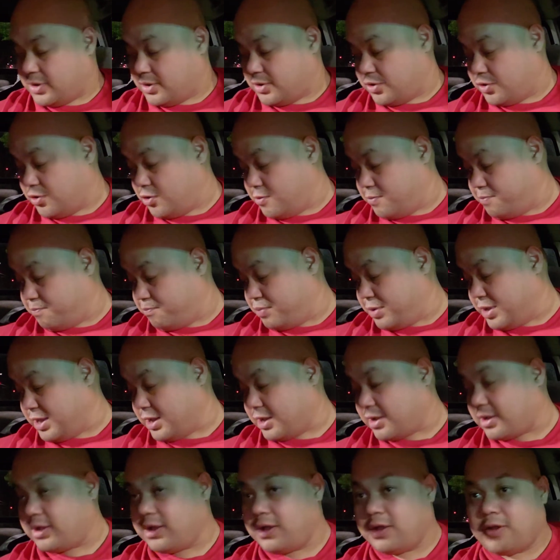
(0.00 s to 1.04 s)
You pick
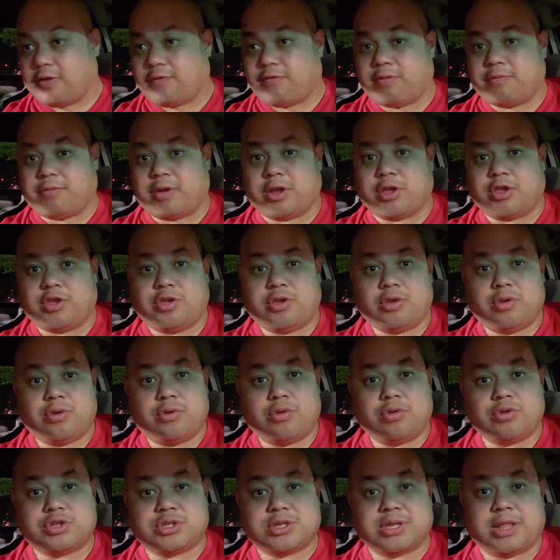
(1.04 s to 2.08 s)
from a
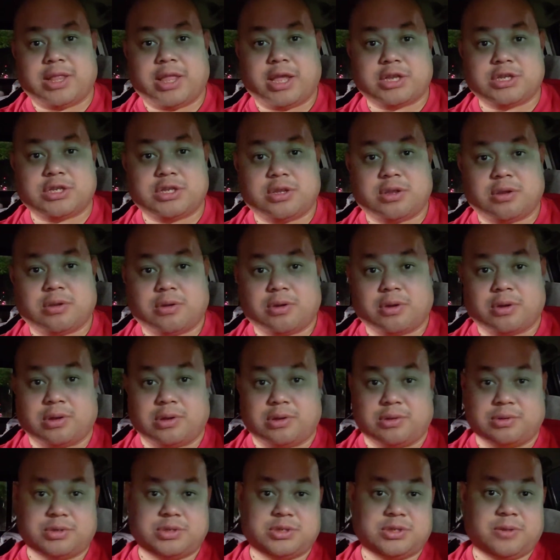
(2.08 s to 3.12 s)
huge selection of
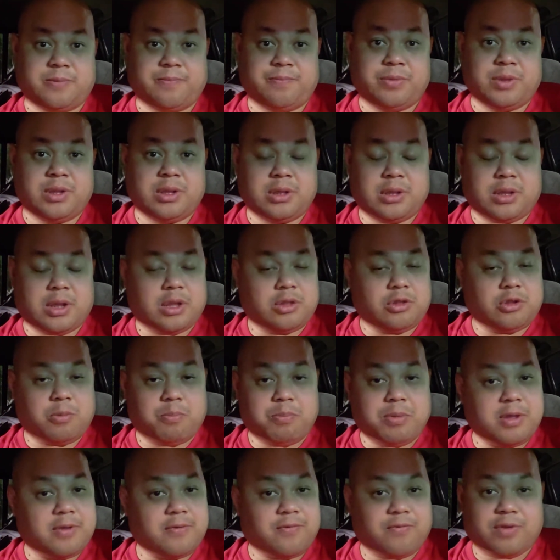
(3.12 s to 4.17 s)
girls. And don't
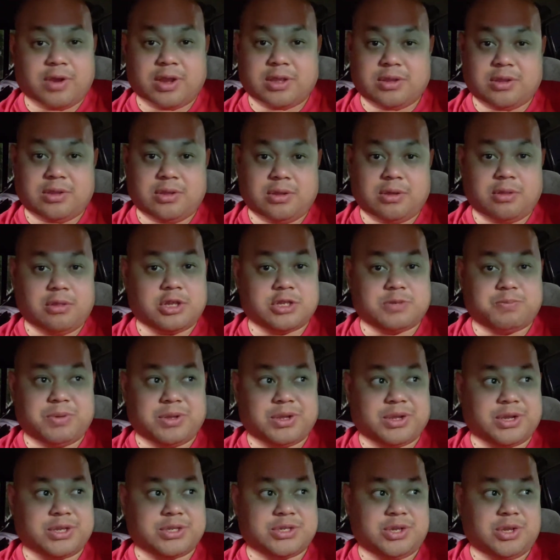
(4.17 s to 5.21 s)
be afraid to do this,
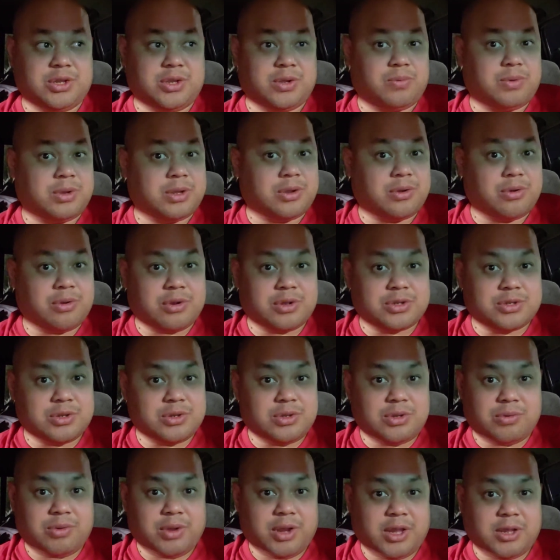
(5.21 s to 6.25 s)
because you know what girls are
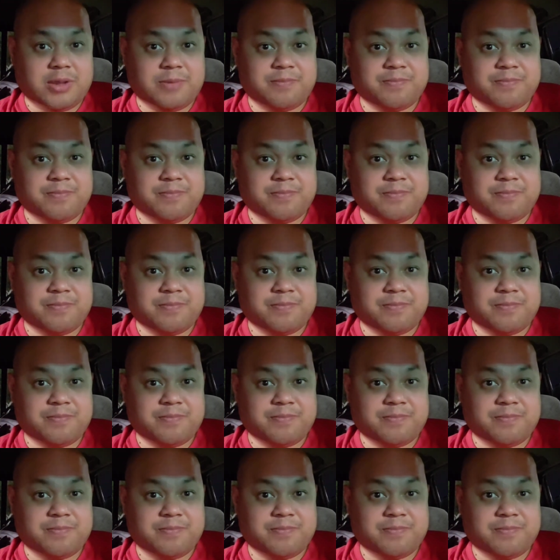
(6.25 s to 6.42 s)
doing?